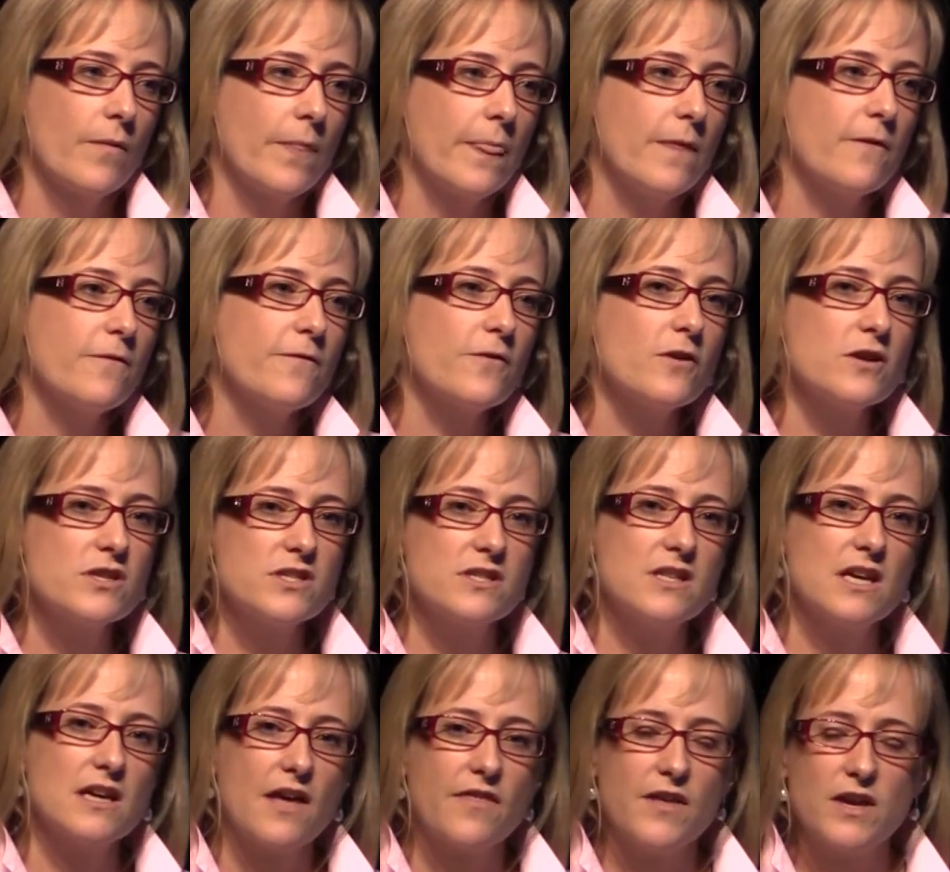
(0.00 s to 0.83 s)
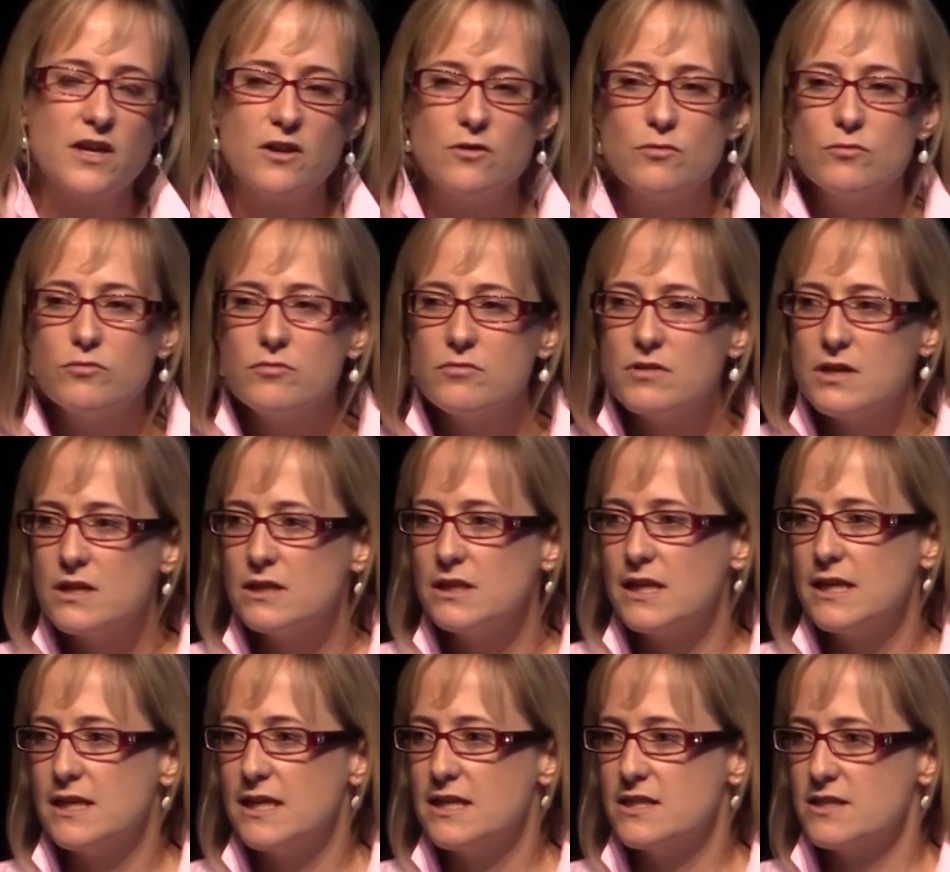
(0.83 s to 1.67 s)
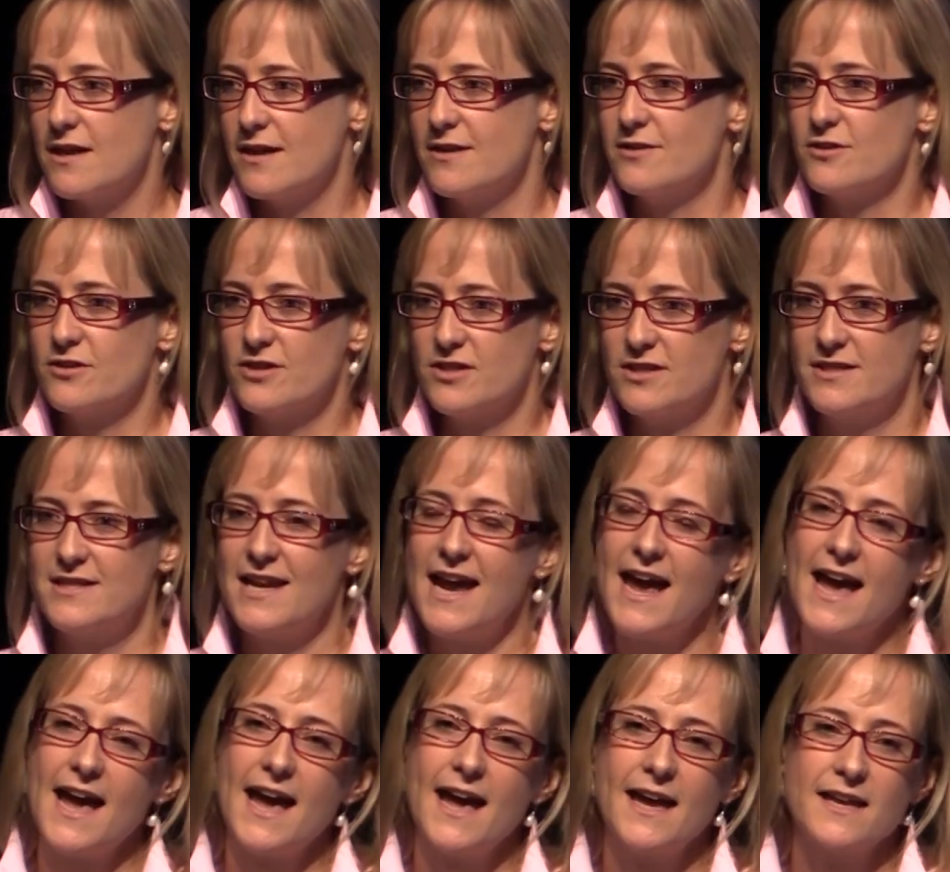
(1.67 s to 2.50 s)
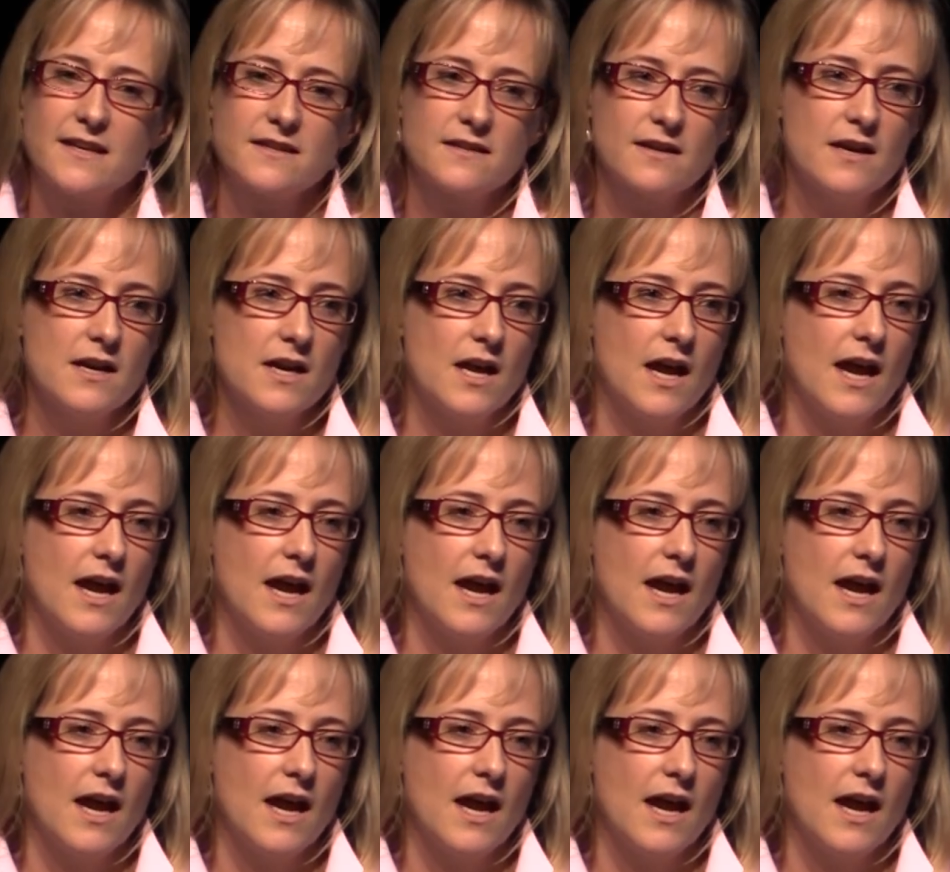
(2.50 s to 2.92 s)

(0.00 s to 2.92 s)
The first thing I think you really need to understand